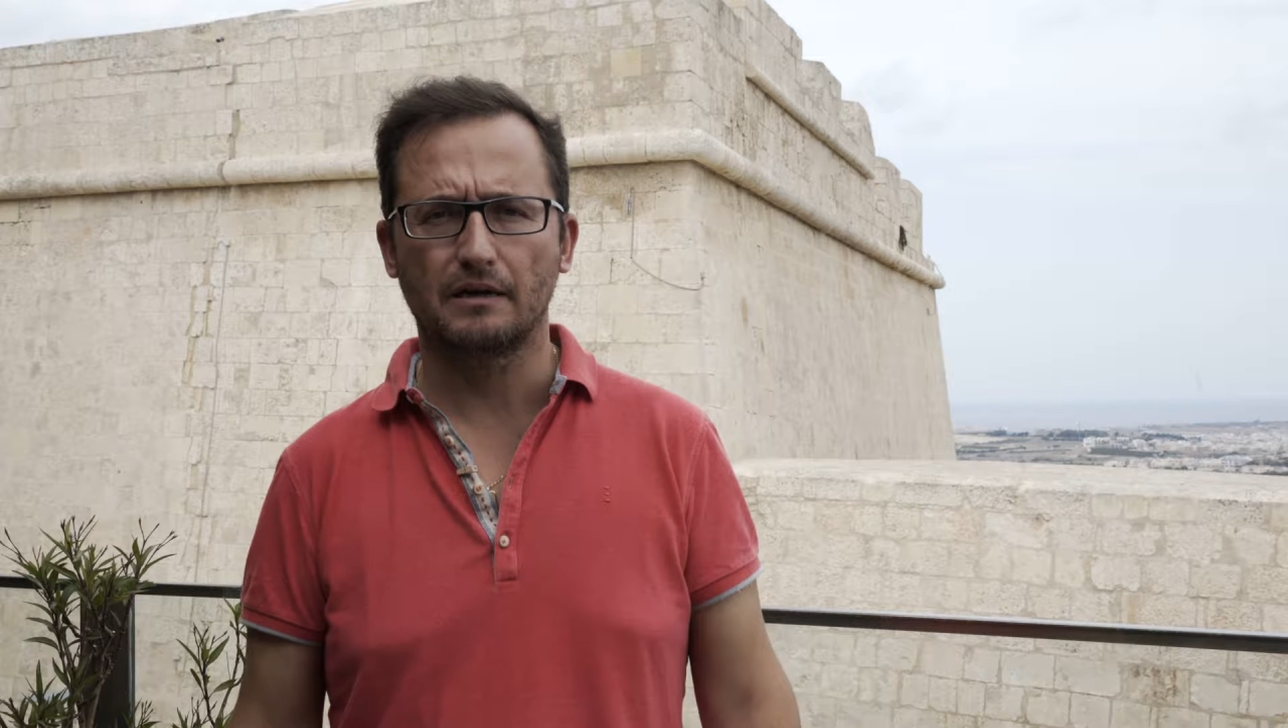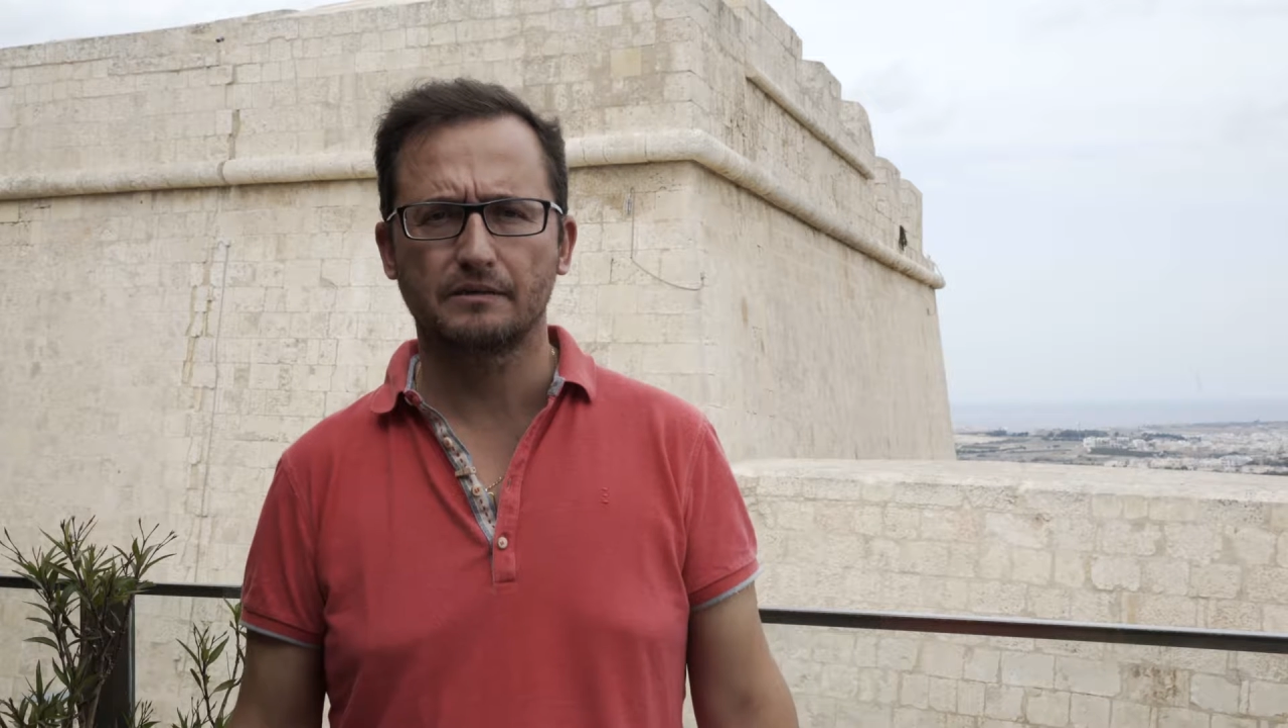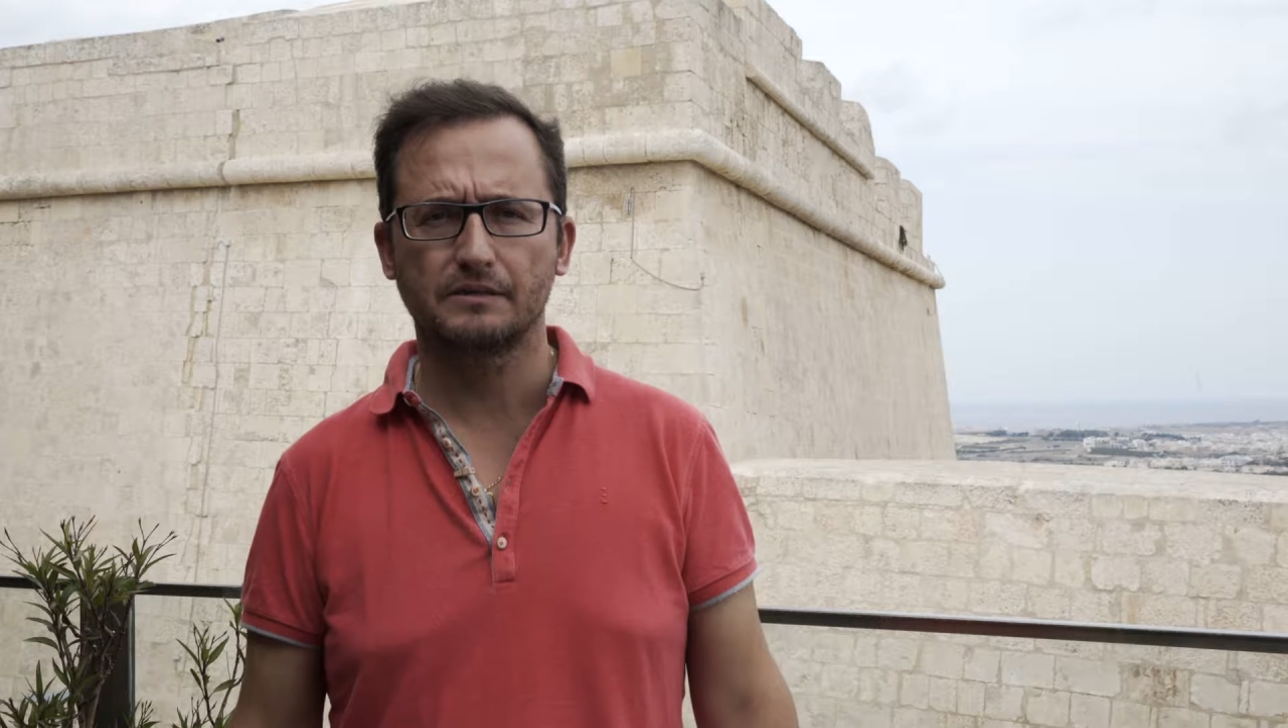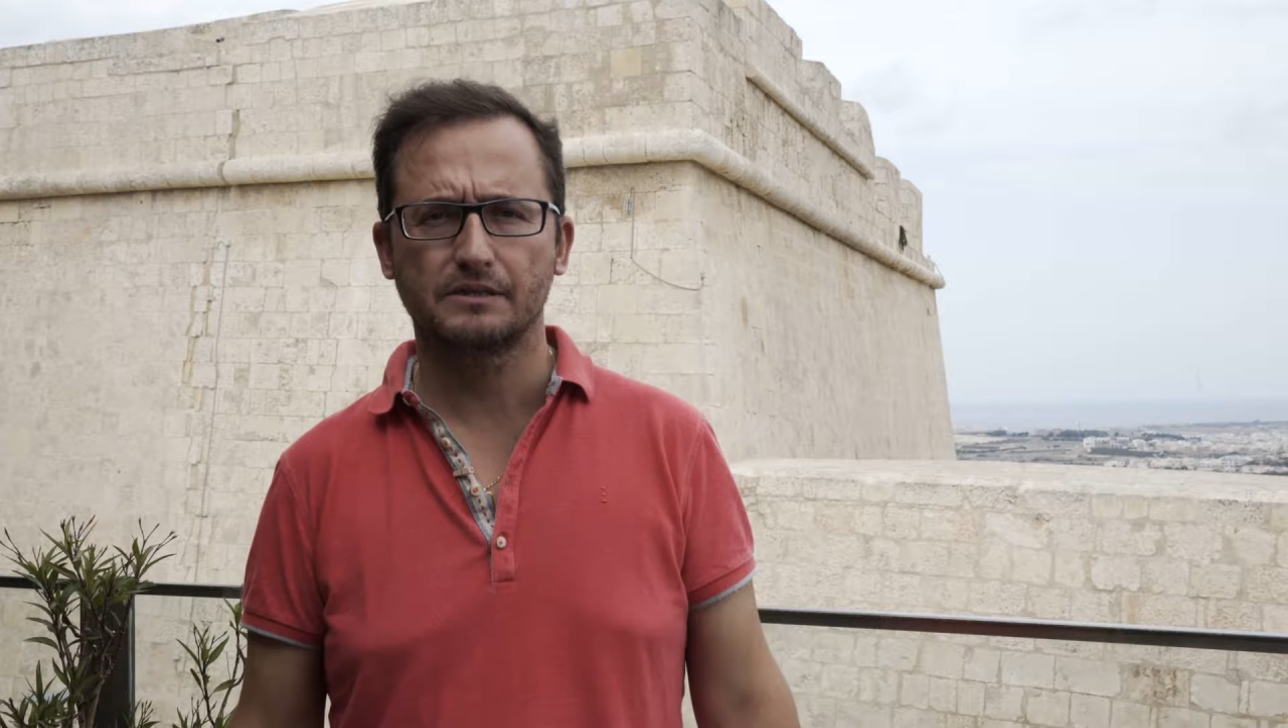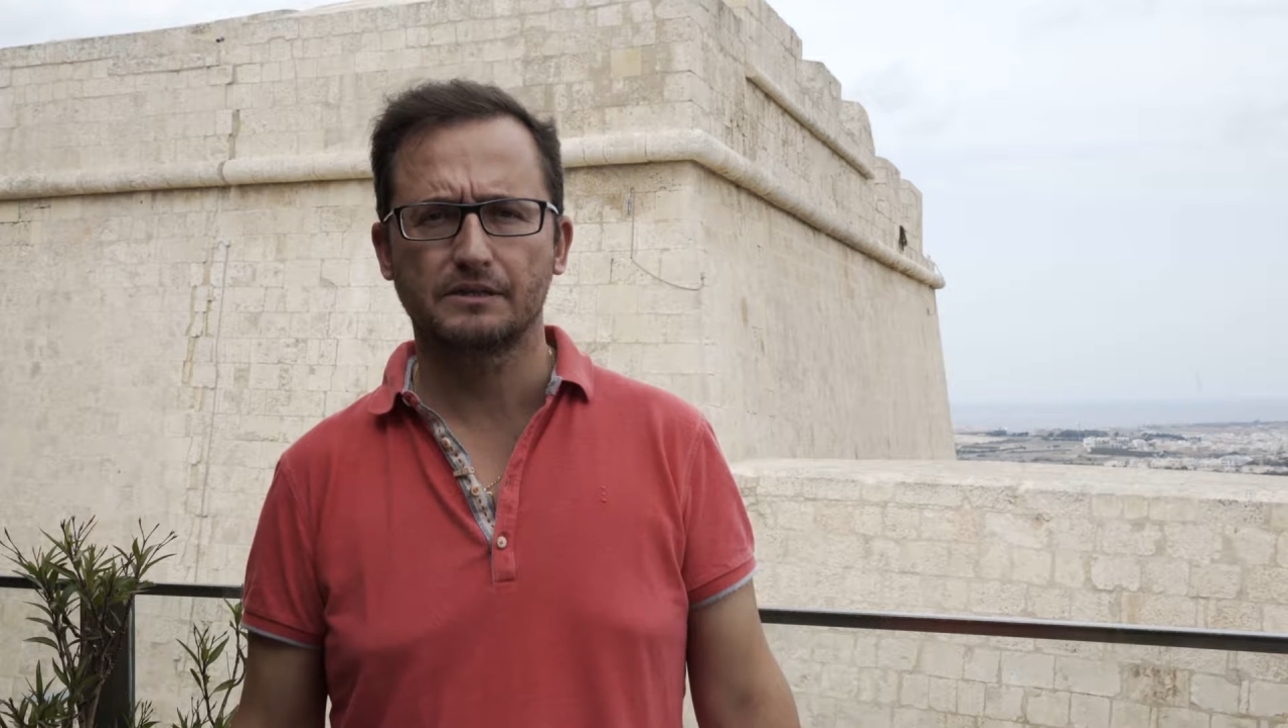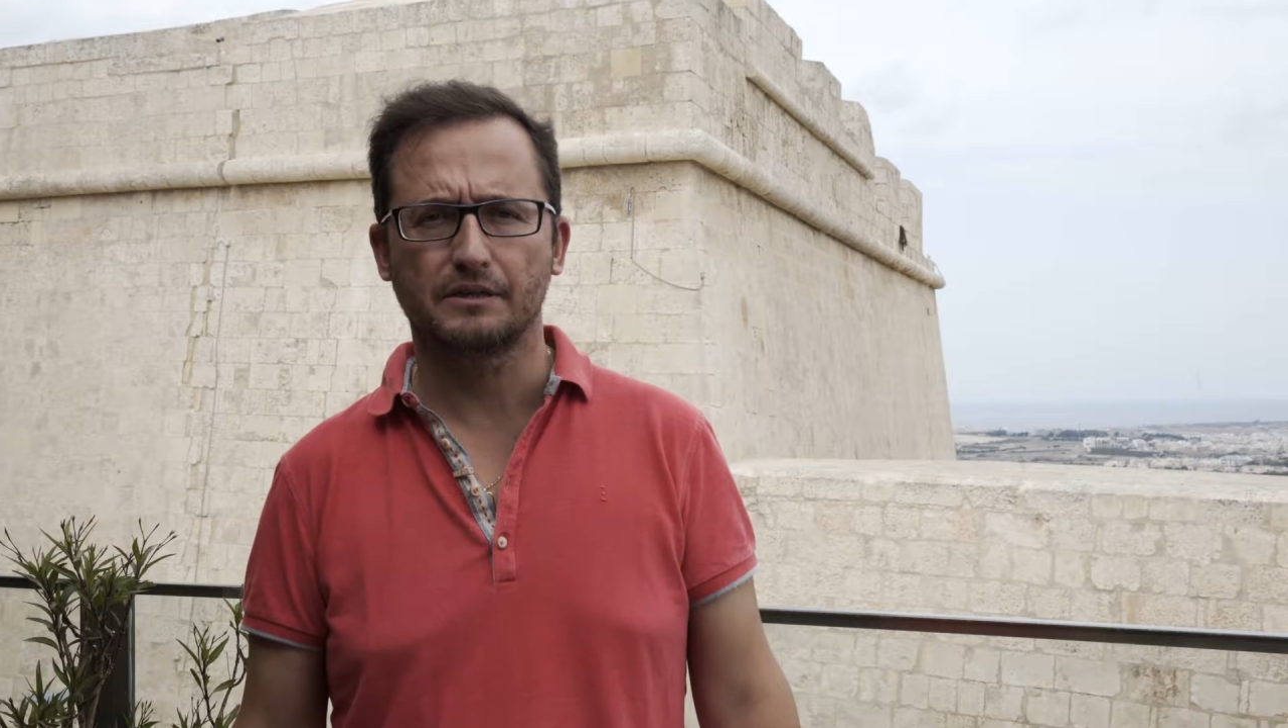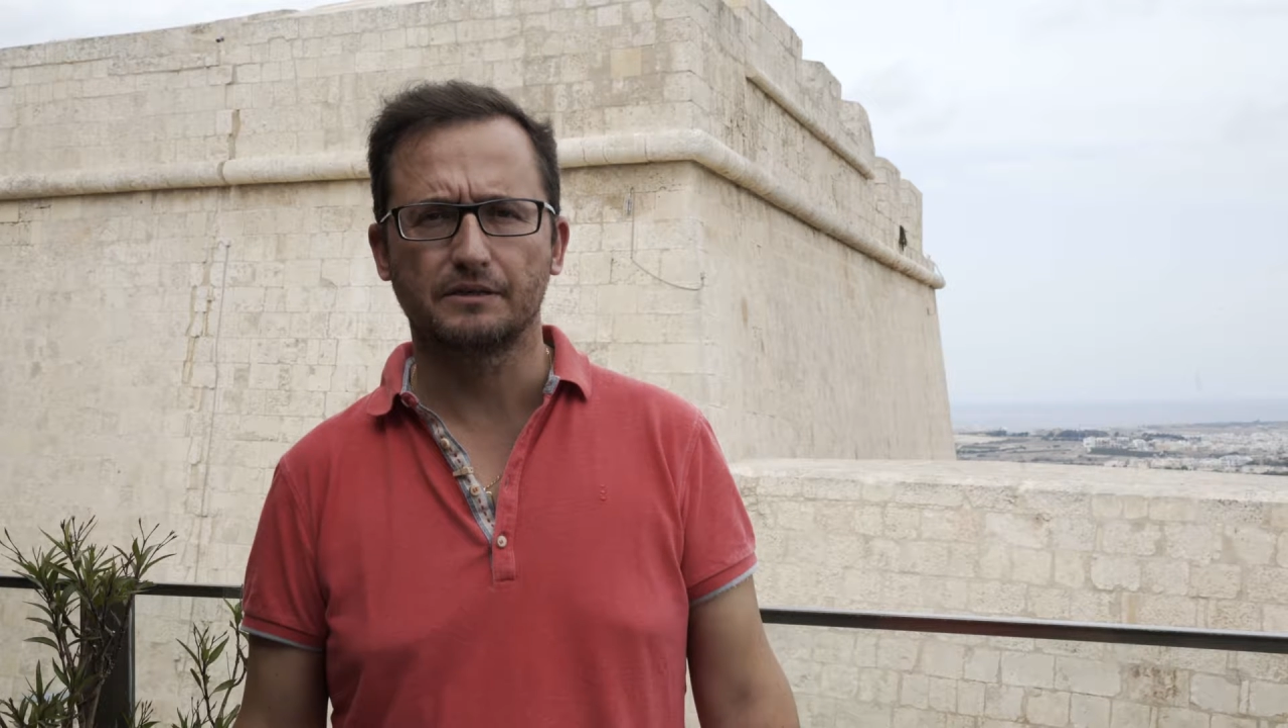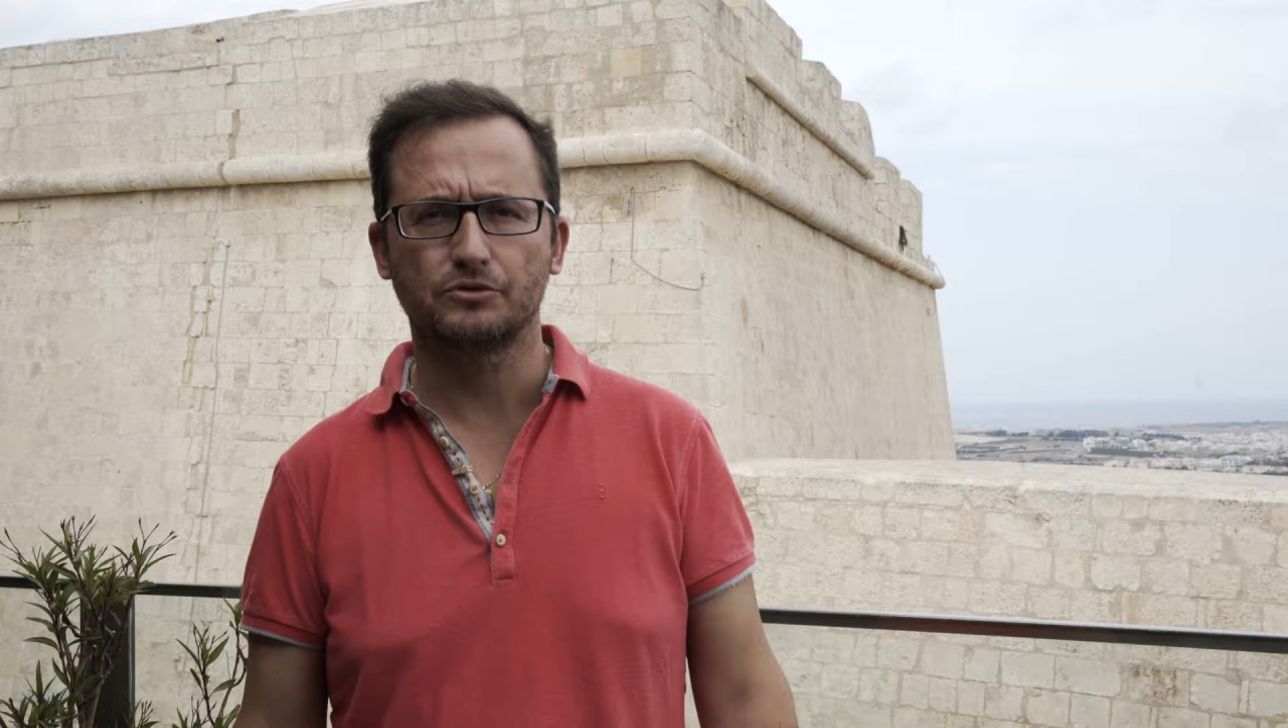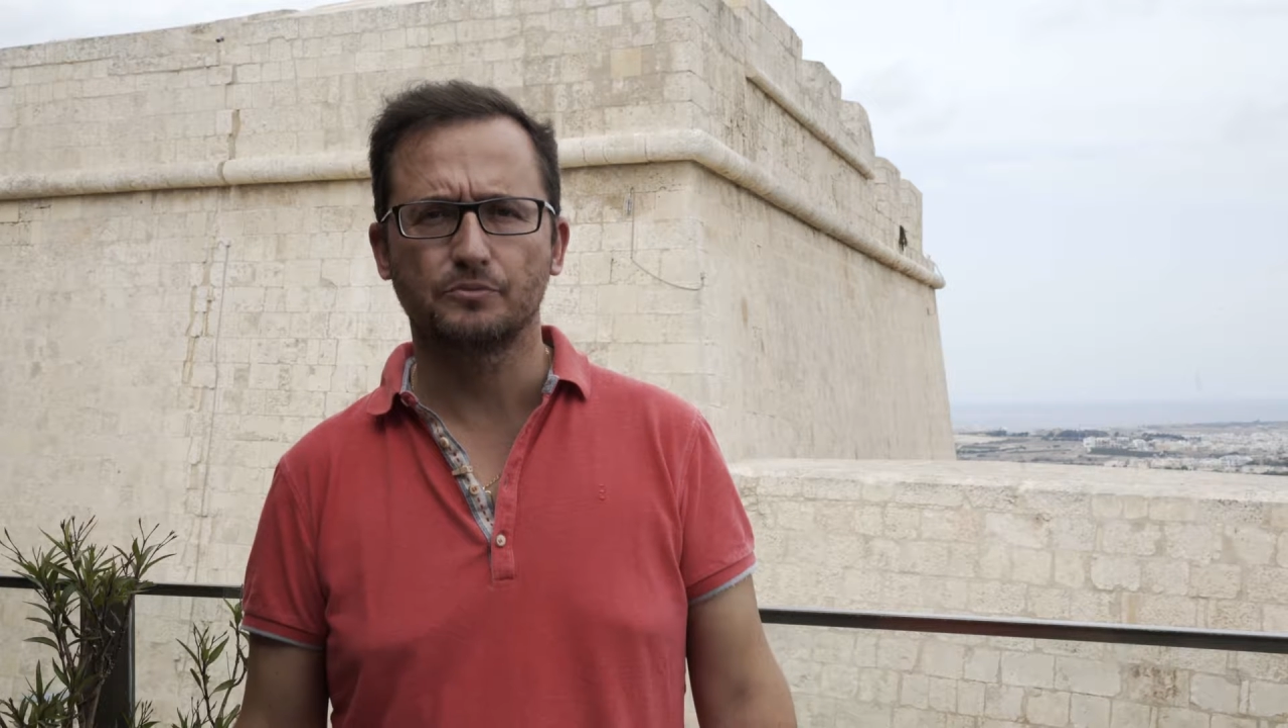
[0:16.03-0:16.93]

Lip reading: are necessary